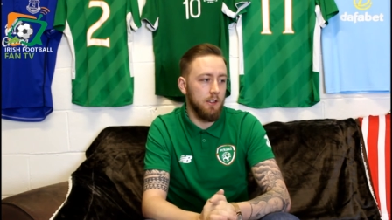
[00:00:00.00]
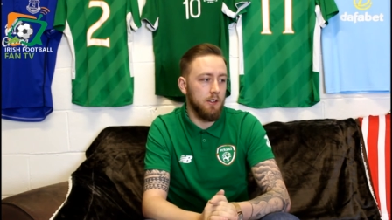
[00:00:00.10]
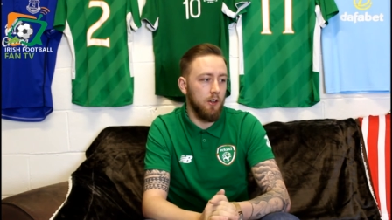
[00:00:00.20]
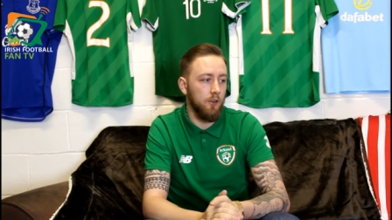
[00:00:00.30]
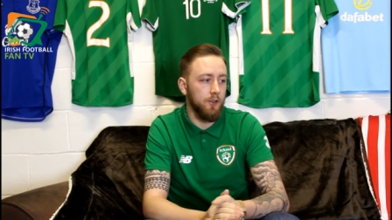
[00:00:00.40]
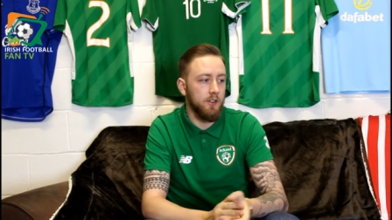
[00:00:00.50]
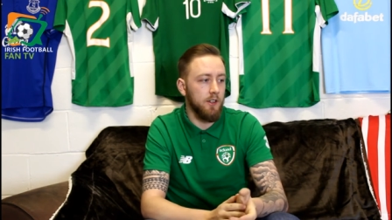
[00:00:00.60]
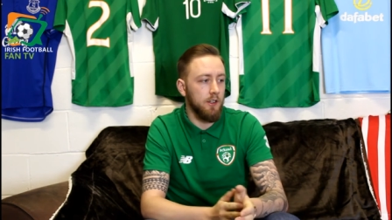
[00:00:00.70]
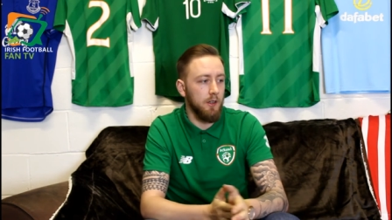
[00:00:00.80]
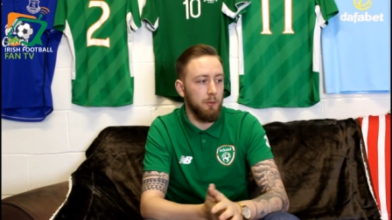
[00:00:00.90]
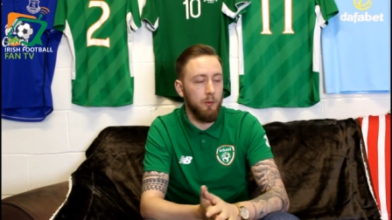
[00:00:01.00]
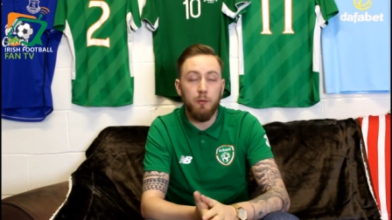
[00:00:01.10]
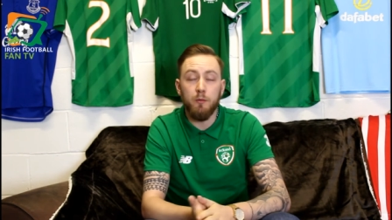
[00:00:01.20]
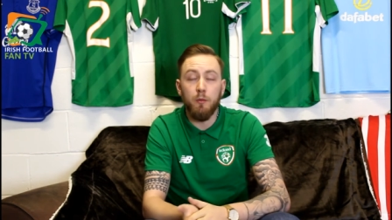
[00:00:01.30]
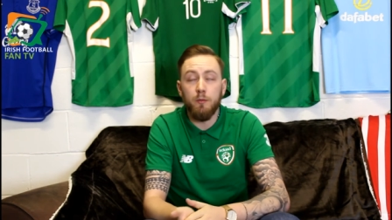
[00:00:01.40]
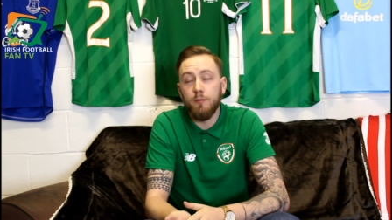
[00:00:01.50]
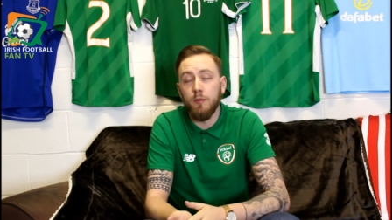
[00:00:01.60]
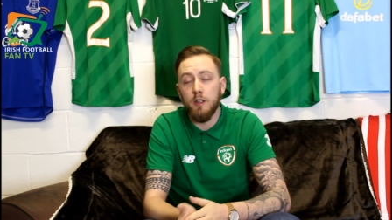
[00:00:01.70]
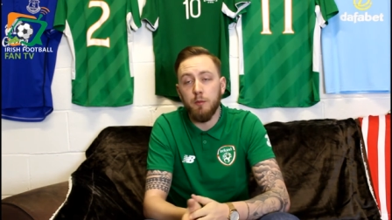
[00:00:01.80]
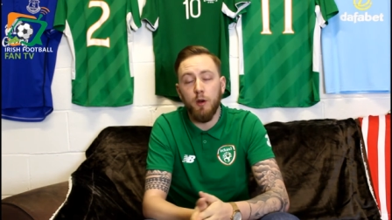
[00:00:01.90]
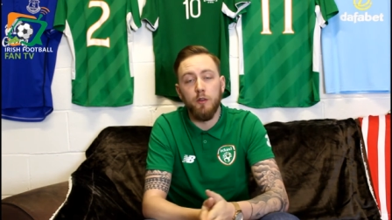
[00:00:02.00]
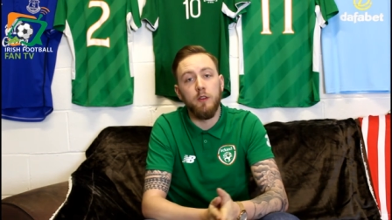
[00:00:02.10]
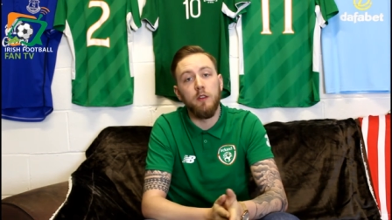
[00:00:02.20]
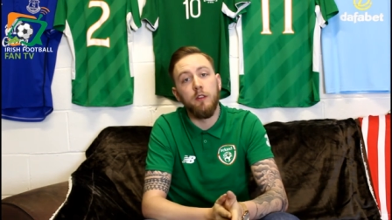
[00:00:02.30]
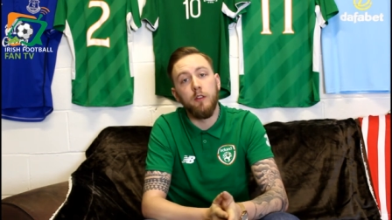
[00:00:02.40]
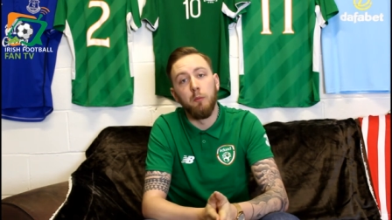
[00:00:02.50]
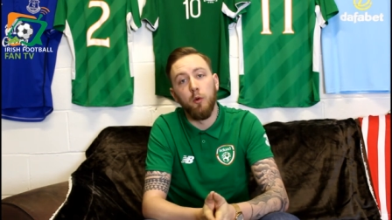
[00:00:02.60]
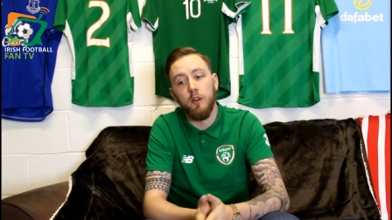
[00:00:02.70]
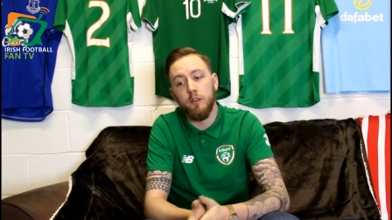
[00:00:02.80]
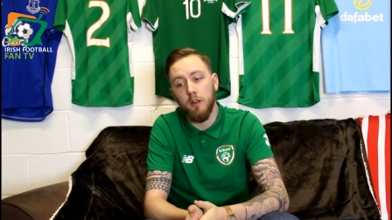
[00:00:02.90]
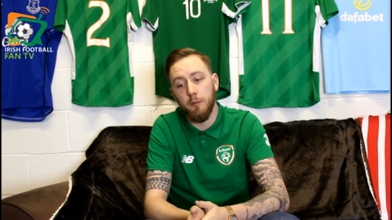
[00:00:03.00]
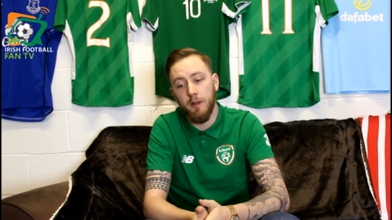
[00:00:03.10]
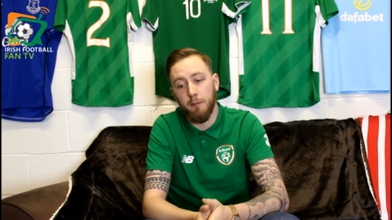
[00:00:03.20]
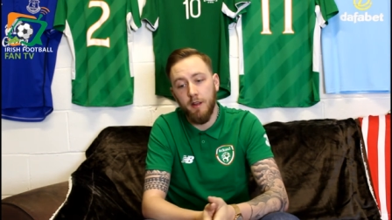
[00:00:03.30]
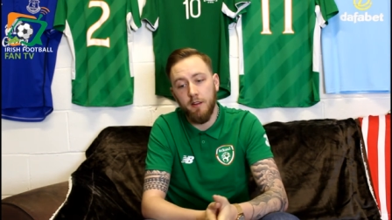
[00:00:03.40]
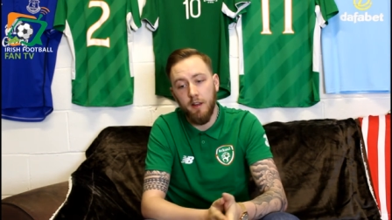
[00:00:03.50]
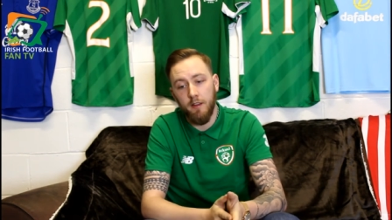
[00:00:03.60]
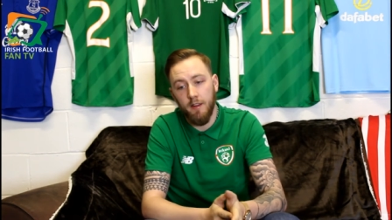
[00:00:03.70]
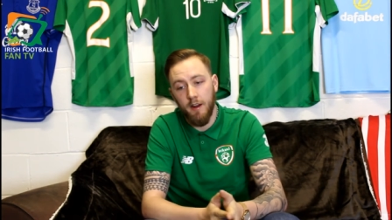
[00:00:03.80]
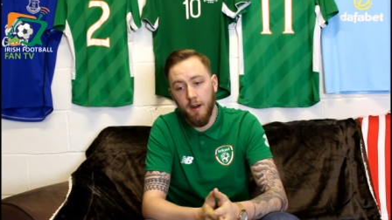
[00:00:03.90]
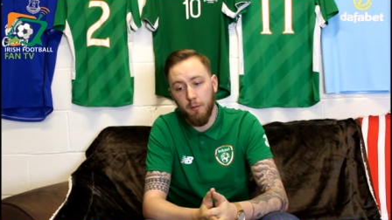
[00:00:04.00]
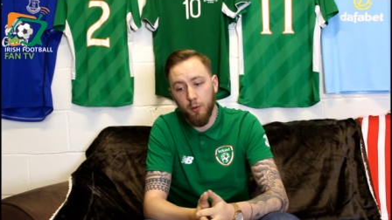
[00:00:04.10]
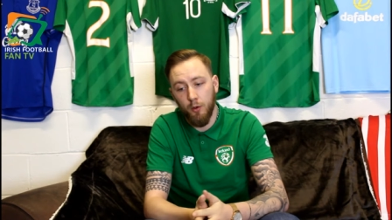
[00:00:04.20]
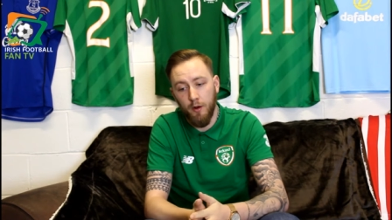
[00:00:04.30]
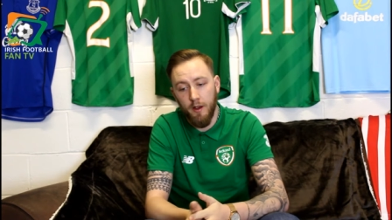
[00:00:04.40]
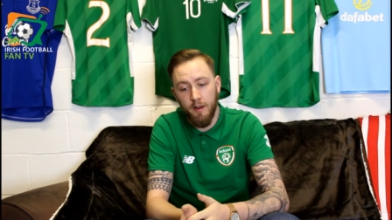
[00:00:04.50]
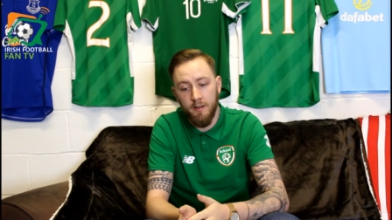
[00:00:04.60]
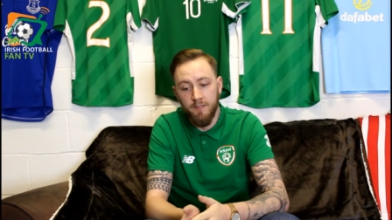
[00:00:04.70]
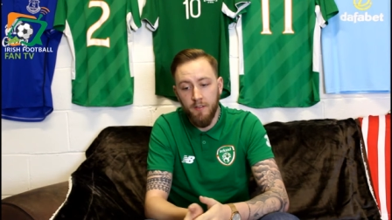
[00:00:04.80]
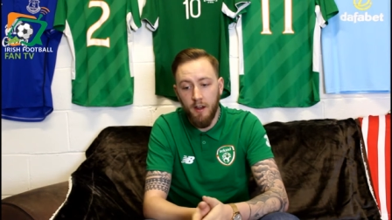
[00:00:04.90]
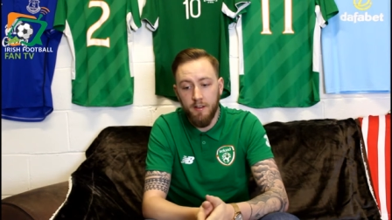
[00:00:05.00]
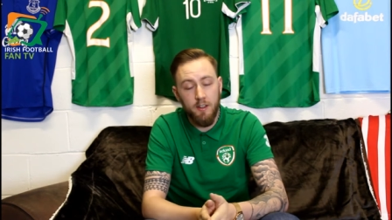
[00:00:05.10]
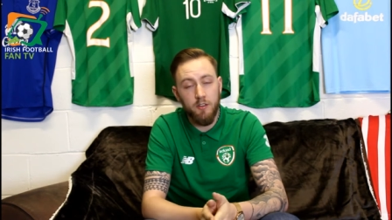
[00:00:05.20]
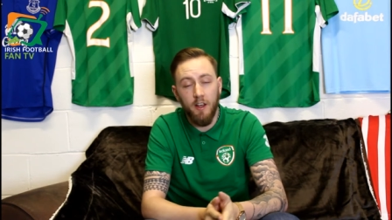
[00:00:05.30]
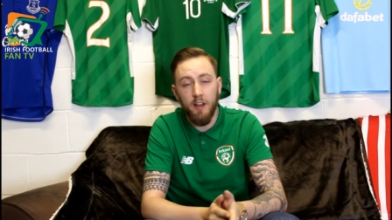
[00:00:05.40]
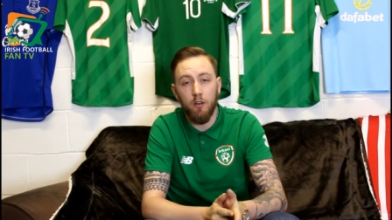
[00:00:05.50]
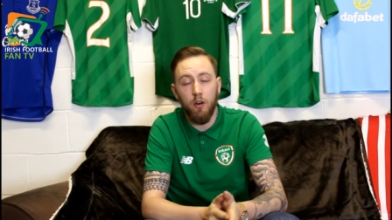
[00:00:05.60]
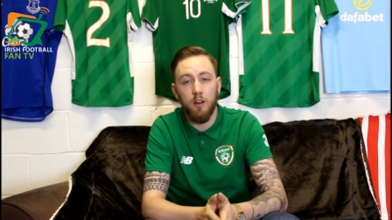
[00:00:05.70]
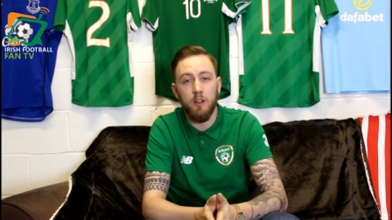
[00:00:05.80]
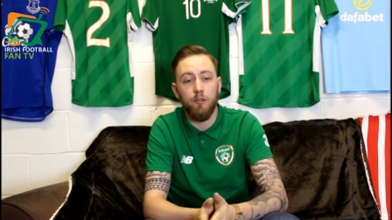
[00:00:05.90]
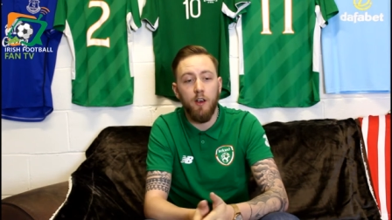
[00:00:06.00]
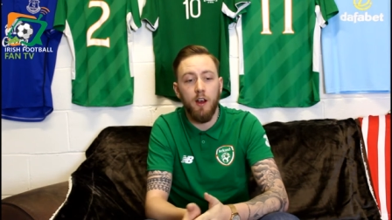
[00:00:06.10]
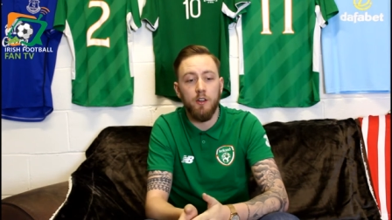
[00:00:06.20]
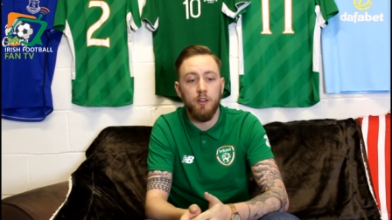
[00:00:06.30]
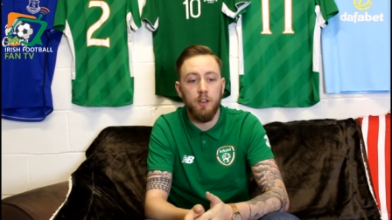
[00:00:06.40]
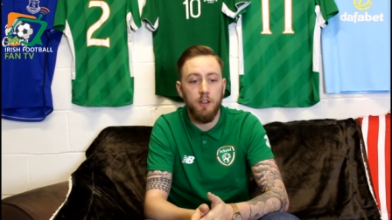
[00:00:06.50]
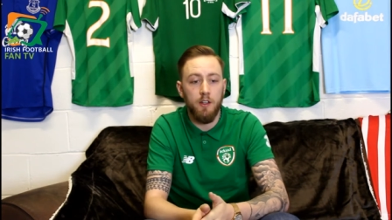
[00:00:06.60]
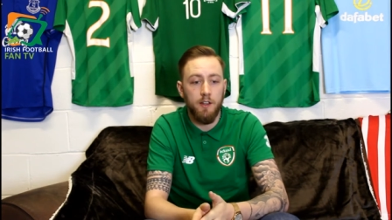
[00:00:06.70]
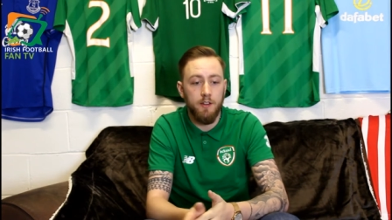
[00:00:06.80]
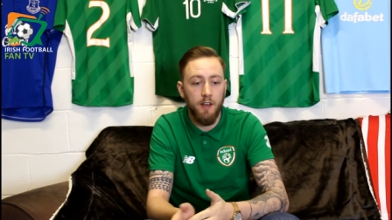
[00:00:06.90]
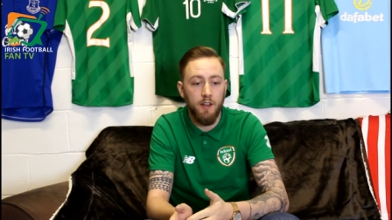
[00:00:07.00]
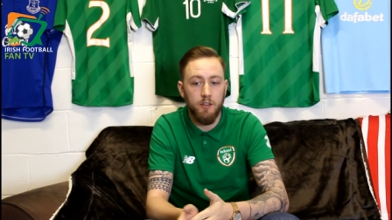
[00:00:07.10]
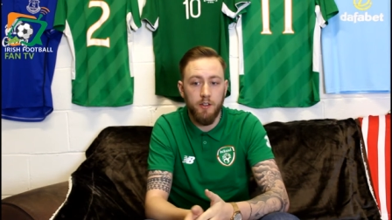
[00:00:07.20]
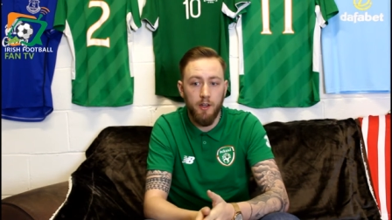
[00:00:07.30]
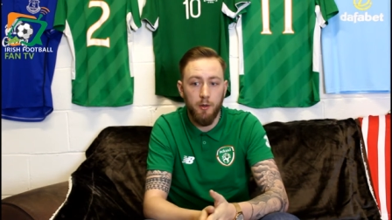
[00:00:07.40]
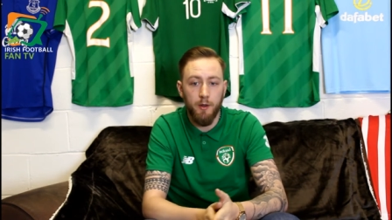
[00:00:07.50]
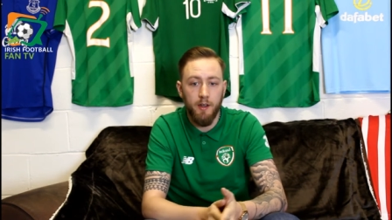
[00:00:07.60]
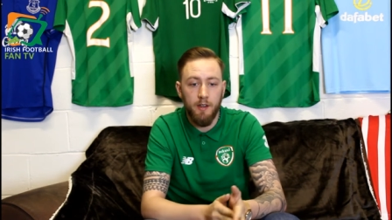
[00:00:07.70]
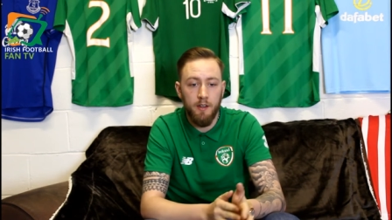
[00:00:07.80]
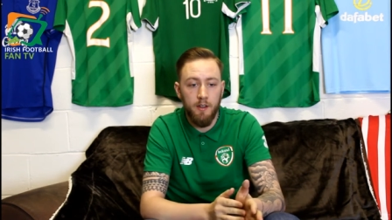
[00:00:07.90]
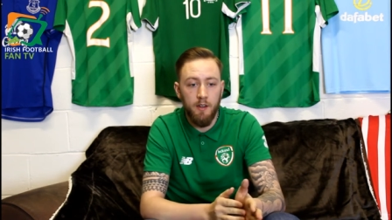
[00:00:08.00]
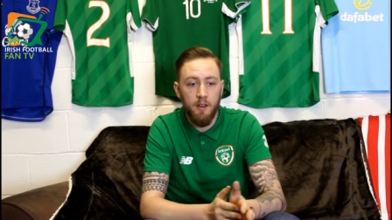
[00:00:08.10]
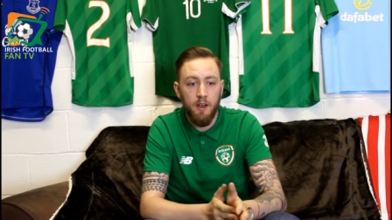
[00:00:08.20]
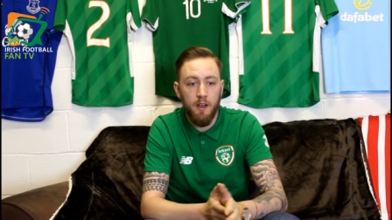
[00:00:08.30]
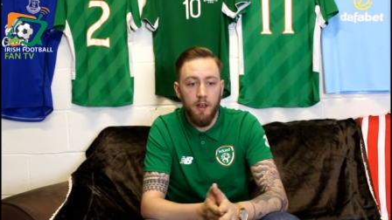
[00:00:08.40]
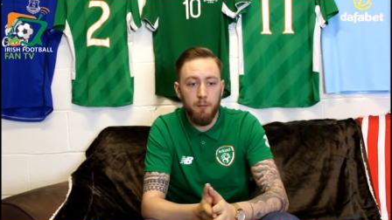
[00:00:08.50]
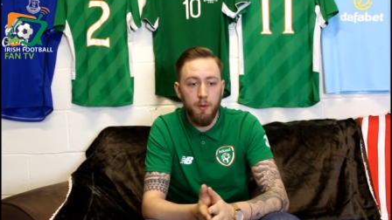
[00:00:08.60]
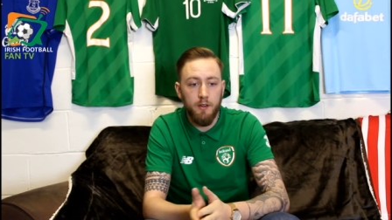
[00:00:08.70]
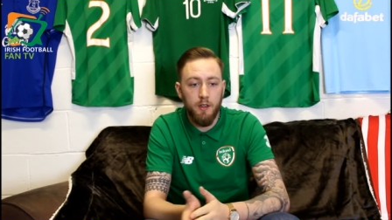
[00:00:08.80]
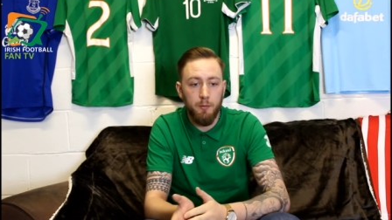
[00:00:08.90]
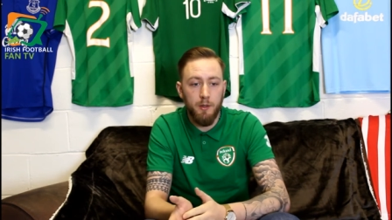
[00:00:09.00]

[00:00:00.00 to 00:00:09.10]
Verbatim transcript: don't know if it's it, eh, I suppose the money is going to be the big thing there, but uh, I think he's taken Ireland as far as he, he can take us anyway. Um, I think it'd